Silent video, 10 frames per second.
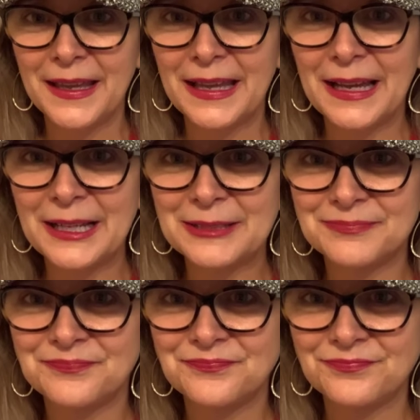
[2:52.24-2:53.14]

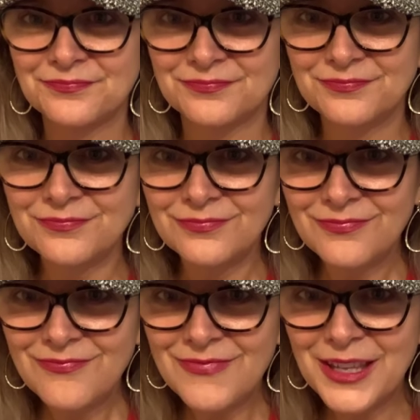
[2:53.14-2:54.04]
Um,
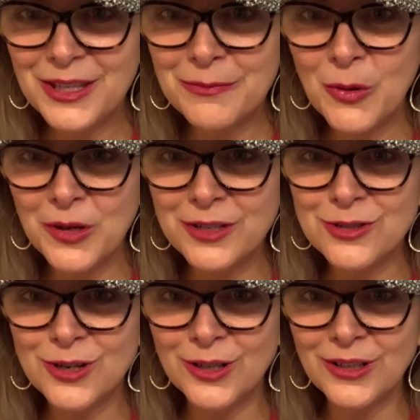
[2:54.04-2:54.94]
good morning,
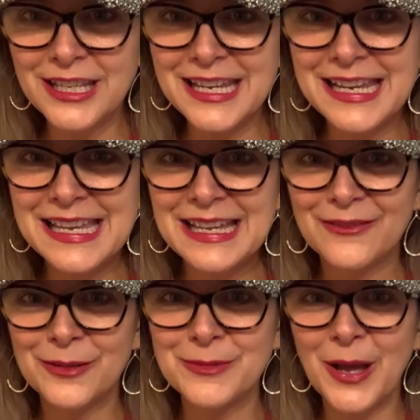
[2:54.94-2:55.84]
Shirley
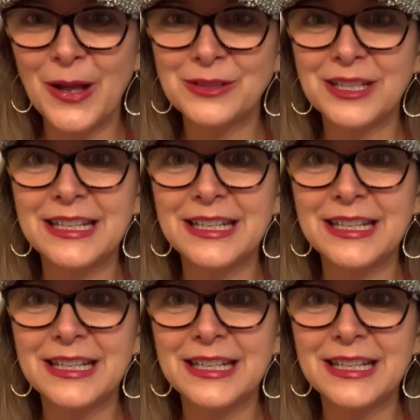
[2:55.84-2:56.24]
from Dalton,